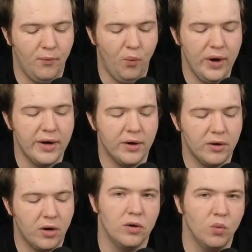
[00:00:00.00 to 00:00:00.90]
where
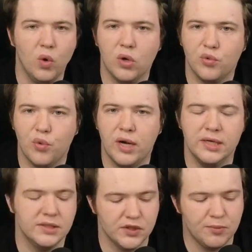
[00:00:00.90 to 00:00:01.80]
our world
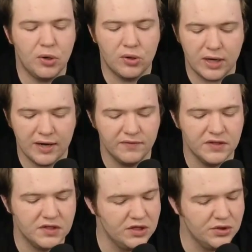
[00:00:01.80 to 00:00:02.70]
was, small kind of
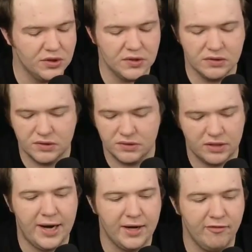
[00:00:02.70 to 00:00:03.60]
decisions
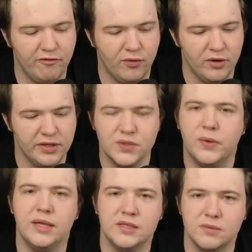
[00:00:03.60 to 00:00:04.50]
back and forth, as
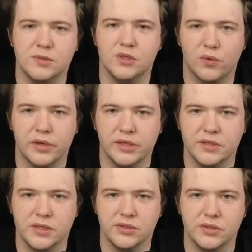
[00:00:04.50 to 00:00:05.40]
well as some story
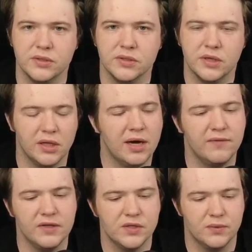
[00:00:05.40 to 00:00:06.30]
decisions. A lot of
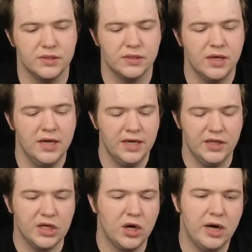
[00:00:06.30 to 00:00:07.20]
this was in
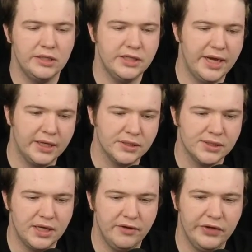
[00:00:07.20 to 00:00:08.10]
the context
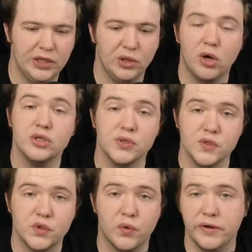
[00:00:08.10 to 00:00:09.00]
of a larger
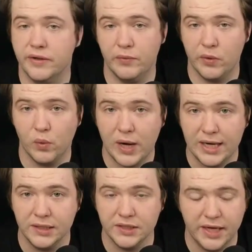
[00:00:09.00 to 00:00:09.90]
story that we were
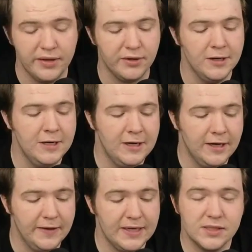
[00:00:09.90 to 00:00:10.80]
writing together.
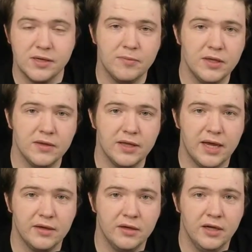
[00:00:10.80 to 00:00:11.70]
And that's something that
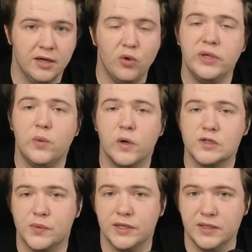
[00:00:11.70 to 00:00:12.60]
only
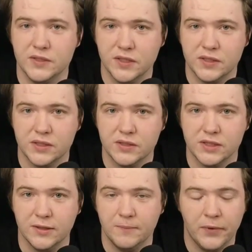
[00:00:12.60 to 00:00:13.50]
works with
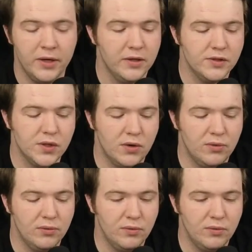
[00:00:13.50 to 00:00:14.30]
consistency. So